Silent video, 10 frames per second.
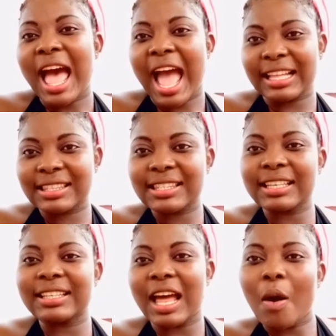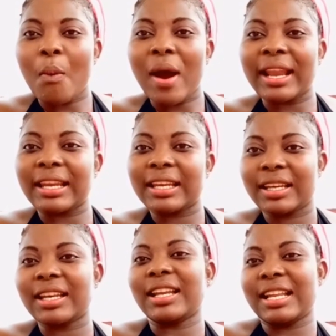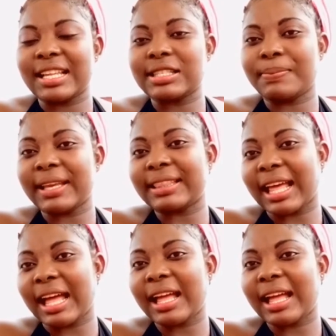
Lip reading: I think that one is better.